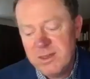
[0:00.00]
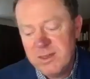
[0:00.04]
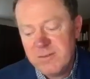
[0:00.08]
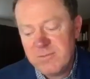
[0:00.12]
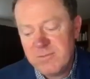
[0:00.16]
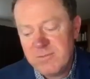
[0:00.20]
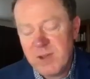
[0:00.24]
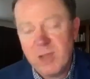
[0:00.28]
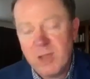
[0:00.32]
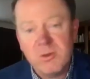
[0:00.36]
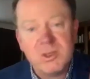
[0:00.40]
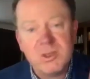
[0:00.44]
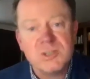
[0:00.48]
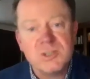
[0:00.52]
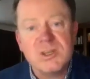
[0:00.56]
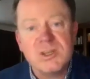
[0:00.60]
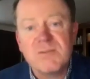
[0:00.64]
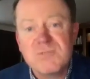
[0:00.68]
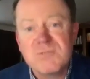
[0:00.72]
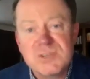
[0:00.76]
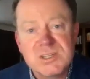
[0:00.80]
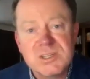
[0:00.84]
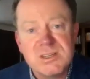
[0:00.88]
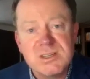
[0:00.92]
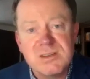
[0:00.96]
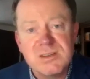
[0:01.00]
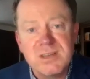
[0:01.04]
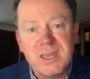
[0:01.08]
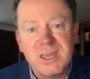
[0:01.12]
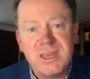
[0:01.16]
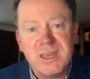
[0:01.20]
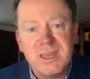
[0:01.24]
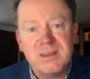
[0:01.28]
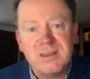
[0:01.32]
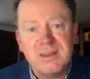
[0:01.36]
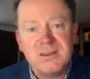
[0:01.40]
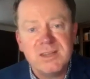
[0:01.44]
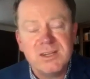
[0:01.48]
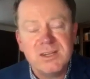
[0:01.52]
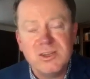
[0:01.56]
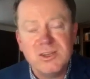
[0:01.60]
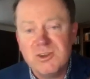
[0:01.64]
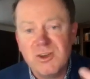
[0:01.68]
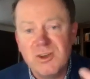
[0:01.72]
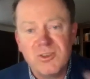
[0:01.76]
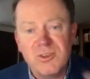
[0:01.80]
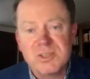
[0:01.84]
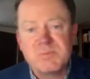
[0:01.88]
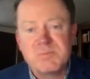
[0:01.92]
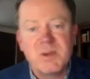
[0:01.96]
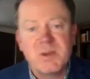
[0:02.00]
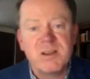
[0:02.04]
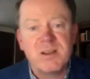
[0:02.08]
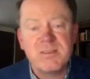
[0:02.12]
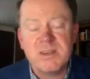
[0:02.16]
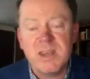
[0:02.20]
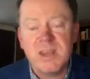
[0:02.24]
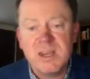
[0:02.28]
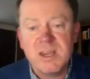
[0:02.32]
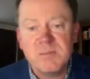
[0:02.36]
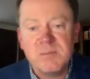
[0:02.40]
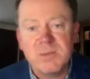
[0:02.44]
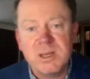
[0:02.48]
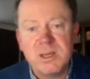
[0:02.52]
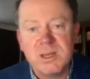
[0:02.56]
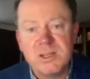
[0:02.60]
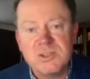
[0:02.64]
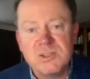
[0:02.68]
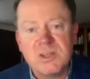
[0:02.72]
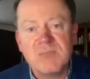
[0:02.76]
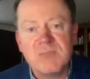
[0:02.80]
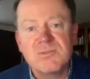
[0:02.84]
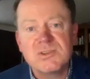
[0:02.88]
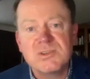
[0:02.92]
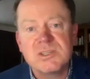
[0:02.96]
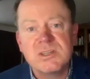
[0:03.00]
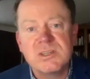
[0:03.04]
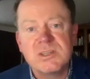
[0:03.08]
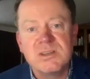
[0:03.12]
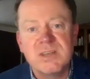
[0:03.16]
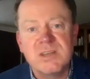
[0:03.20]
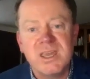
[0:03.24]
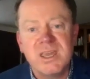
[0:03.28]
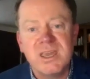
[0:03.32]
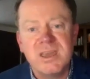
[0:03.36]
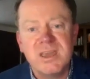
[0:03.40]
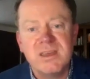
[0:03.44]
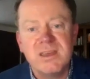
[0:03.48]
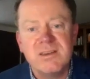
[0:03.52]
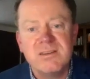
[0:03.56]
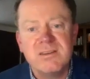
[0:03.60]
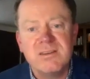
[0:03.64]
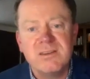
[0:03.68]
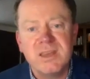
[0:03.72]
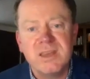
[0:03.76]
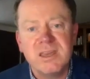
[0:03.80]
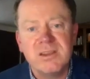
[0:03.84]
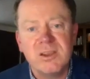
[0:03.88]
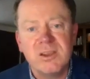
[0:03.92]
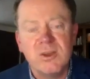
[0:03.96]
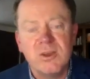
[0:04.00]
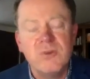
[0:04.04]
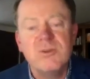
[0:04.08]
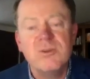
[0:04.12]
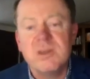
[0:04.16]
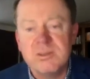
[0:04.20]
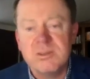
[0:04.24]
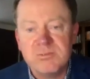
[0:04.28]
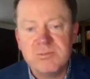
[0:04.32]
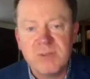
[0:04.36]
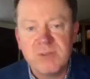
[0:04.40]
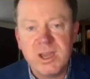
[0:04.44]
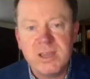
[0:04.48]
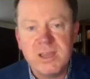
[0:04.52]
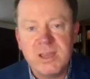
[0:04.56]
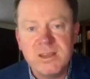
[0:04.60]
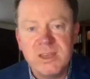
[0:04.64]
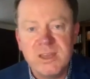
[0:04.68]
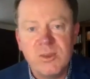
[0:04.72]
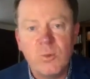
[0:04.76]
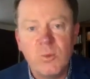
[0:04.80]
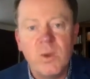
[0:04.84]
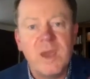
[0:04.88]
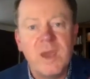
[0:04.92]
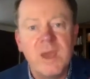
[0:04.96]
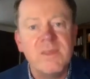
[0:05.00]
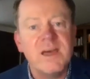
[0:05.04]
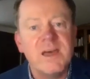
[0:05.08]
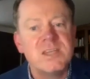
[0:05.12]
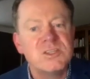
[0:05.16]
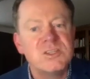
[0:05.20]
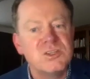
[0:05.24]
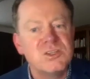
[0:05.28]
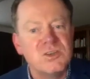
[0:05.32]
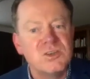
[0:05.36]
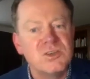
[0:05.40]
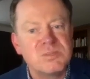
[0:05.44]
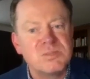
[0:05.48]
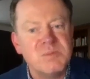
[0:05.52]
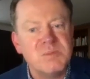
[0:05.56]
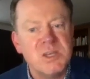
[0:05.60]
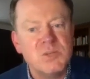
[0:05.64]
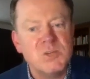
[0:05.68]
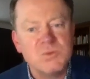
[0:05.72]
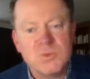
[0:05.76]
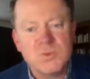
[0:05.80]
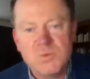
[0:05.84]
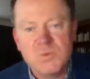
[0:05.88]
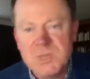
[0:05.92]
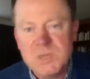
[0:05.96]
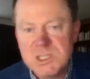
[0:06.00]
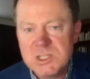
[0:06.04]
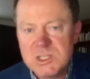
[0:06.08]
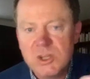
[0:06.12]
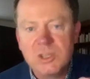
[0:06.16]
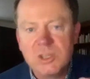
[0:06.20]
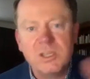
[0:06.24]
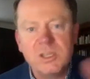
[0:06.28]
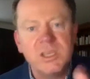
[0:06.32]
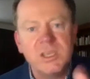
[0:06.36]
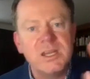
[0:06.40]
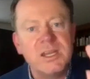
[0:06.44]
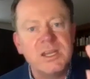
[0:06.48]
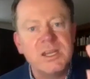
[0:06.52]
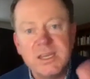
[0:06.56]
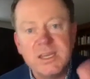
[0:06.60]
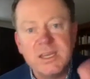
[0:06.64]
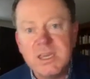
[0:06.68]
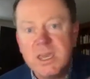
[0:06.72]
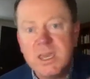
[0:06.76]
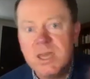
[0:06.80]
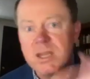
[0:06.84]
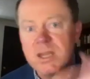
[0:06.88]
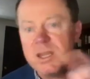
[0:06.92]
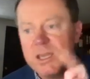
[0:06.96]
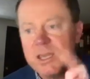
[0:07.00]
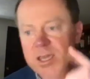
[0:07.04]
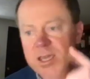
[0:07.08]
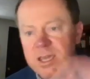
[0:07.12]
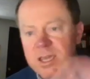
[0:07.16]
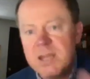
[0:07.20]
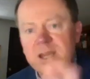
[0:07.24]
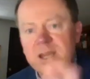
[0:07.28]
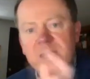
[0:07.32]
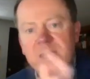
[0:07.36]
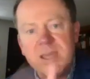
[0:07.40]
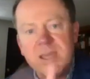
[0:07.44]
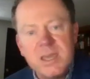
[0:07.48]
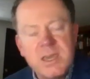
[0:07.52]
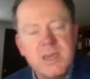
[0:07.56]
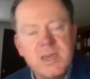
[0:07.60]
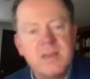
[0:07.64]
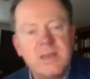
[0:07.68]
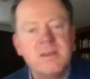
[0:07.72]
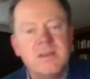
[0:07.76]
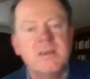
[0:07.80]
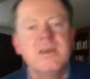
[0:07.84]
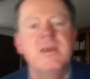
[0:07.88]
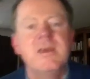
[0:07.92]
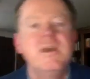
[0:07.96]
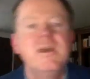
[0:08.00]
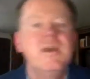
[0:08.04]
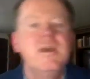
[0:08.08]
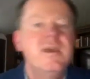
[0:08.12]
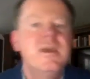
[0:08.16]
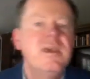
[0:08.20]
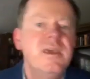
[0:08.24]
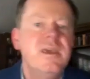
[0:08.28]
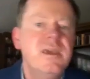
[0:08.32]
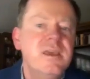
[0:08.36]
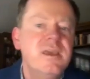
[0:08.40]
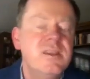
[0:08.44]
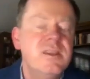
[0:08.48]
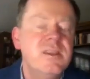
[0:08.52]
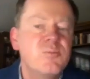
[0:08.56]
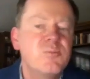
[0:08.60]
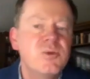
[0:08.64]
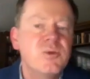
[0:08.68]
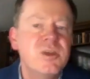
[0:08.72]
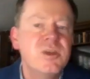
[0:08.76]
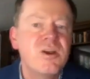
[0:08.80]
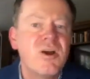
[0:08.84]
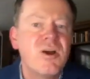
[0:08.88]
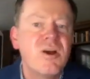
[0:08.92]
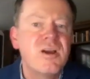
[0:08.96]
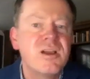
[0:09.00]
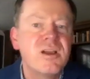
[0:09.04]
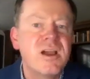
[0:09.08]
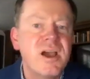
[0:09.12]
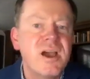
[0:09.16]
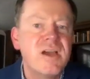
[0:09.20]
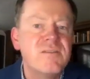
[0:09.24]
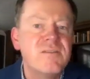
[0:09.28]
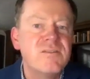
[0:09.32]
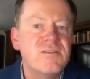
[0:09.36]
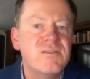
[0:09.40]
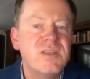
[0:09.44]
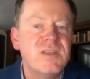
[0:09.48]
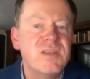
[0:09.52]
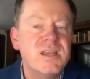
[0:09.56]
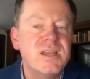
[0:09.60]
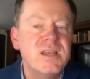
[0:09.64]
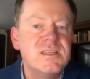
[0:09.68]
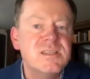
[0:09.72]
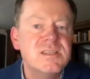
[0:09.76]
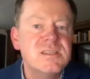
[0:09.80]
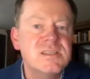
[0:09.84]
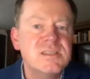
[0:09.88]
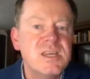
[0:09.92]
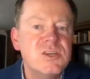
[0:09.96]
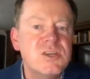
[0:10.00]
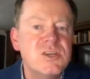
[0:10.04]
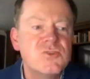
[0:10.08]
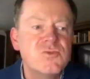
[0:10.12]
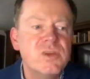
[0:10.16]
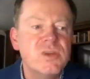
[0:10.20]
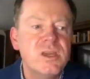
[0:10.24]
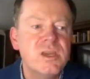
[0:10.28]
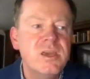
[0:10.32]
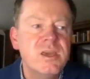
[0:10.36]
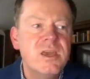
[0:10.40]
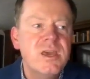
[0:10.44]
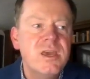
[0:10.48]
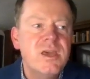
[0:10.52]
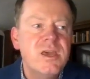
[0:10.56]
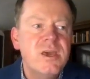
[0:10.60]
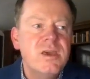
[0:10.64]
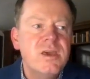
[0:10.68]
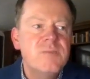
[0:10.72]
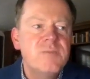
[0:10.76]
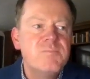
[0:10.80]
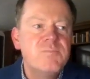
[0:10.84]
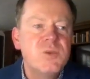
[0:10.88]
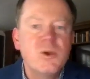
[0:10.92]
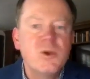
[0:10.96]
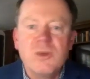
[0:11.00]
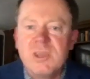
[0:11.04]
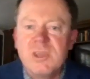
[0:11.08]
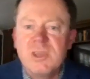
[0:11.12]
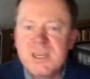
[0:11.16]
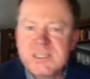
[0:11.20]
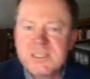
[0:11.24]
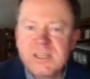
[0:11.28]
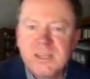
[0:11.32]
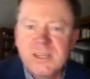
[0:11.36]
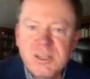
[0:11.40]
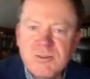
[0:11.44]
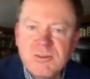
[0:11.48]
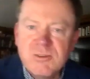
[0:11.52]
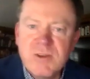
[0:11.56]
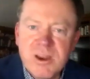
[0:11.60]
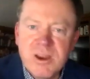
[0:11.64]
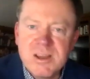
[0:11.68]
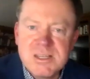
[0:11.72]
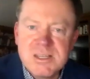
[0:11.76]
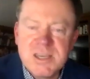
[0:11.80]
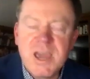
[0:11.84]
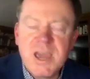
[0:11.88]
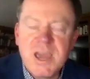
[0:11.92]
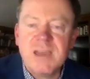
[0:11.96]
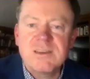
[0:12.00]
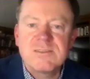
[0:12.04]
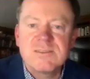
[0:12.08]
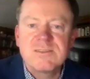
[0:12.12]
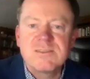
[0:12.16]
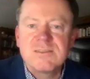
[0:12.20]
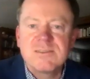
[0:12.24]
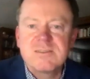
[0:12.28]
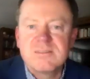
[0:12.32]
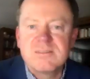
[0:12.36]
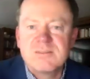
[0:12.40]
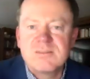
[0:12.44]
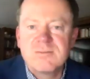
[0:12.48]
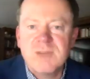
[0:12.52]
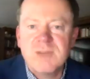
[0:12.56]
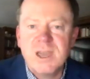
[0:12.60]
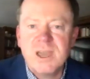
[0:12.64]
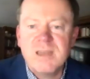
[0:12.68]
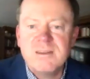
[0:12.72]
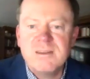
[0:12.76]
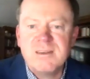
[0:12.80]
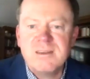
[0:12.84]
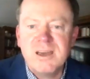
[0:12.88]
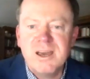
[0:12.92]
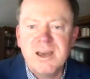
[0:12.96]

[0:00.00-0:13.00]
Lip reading: following Jefferson and this better than anybody, Jefferson and Logan, right? And the way that speech was recirculated again and again and again in the print archive of the 19th century, purely as a literary text, right?